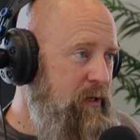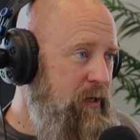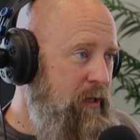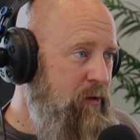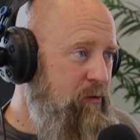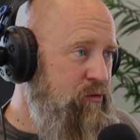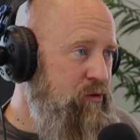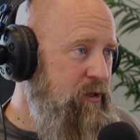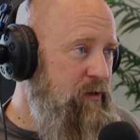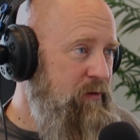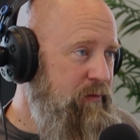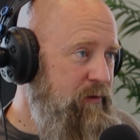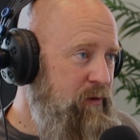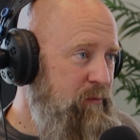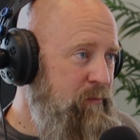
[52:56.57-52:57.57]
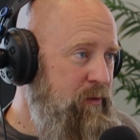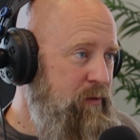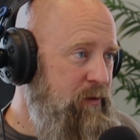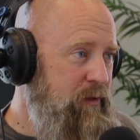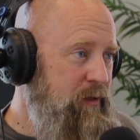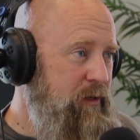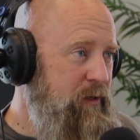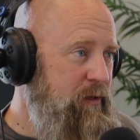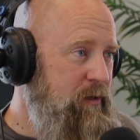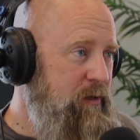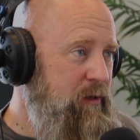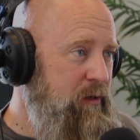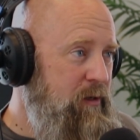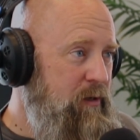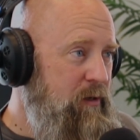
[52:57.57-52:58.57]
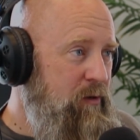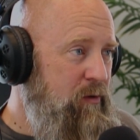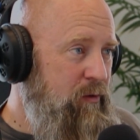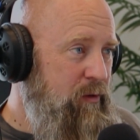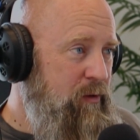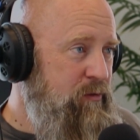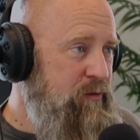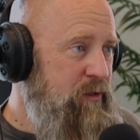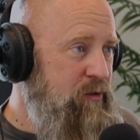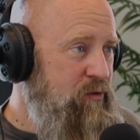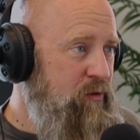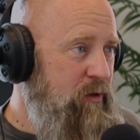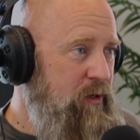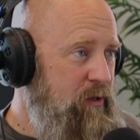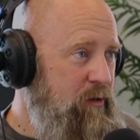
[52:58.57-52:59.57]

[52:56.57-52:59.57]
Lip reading: energy availability or usage, right?